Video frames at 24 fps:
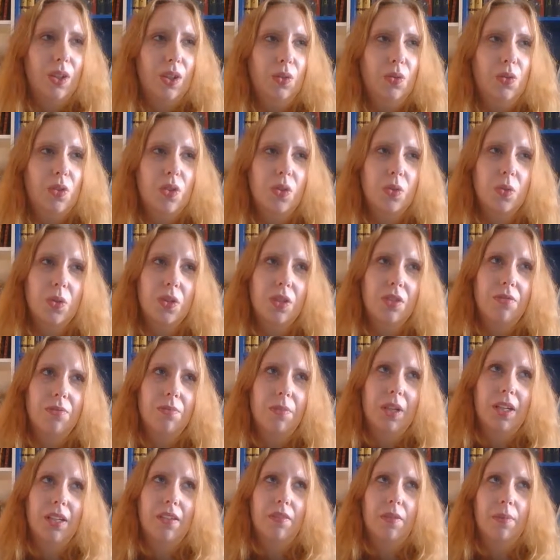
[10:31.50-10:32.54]
sort of,
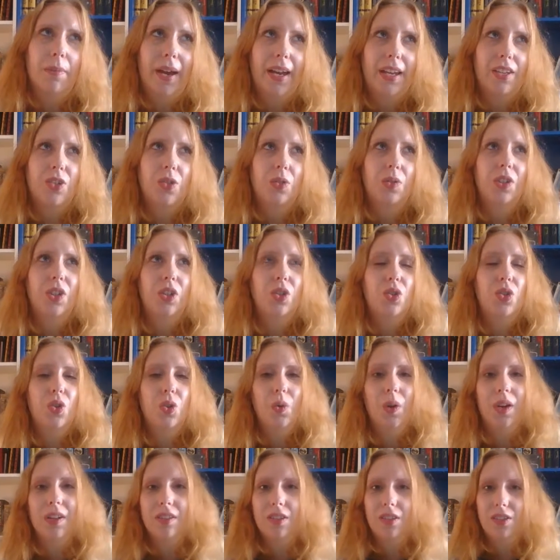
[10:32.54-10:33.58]
because of the backstory, you
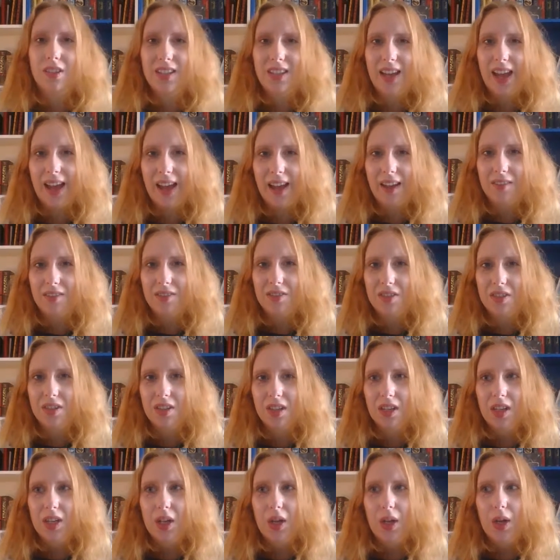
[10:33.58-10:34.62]
do understand
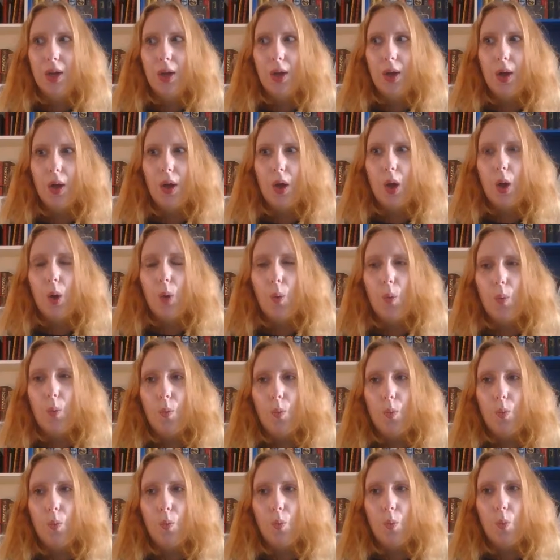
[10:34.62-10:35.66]

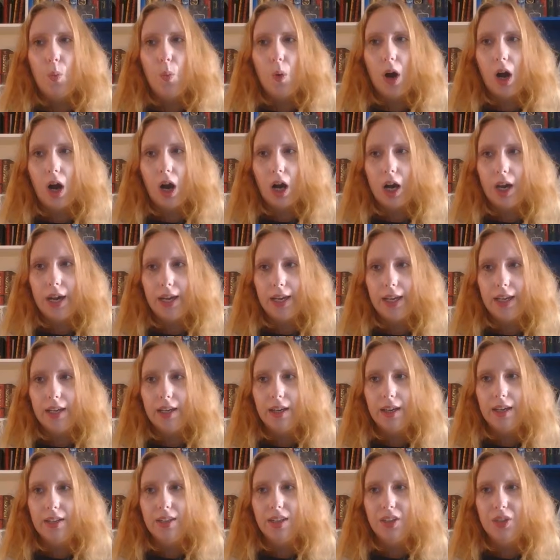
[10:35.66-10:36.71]
why,
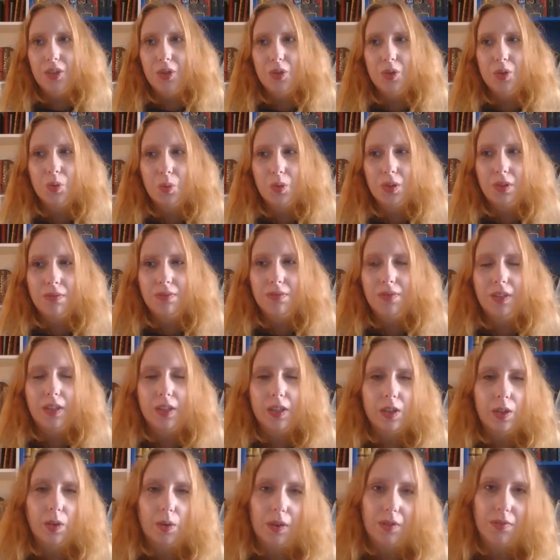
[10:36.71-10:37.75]
and you sort of feel
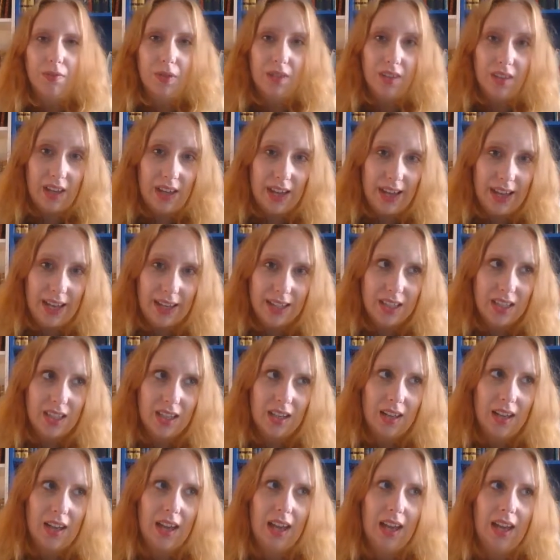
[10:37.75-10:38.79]
sorry for that,
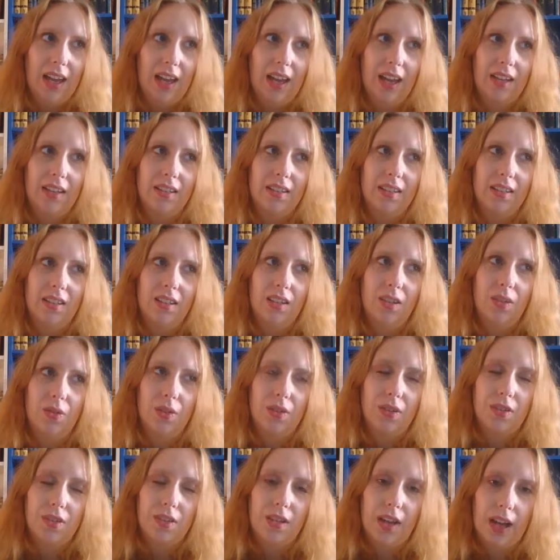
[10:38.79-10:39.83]
and you
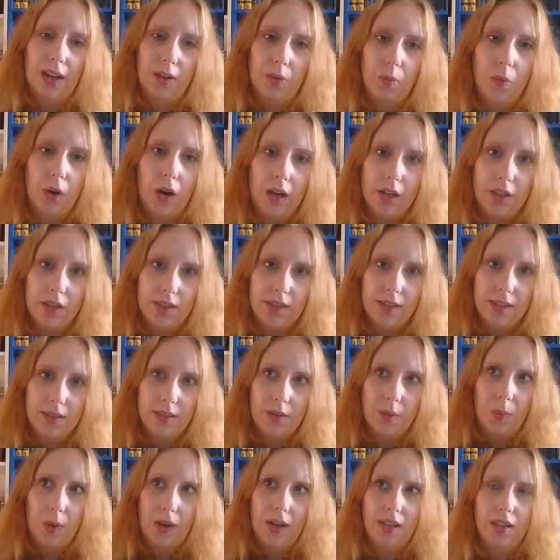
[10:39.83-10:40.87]
understand why she is
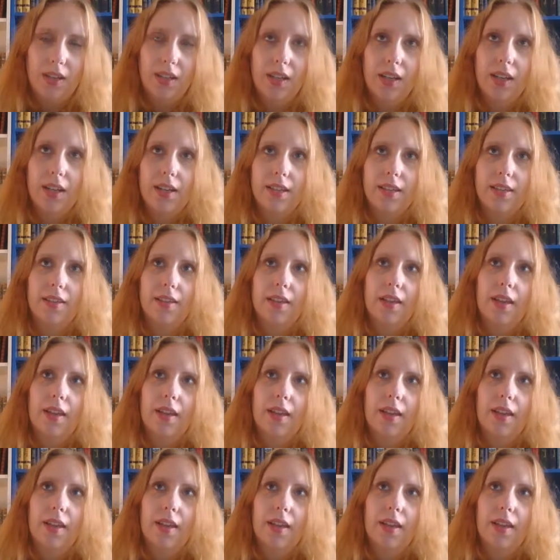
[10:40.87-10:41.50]
the way she is.